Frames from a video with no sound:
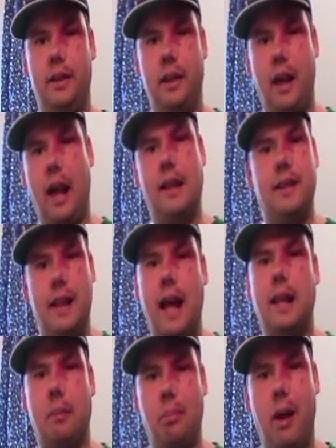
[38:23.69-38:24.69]
That's not
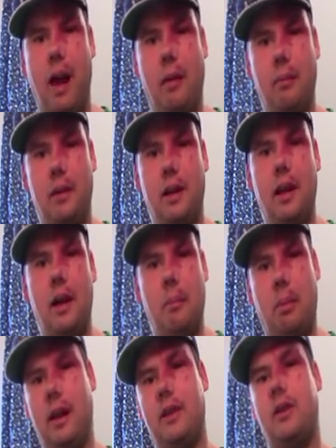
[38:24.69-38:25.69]
the problem.
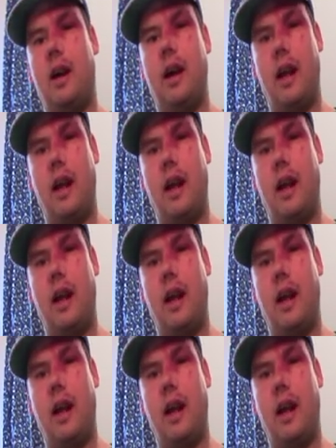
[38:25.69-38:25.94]
But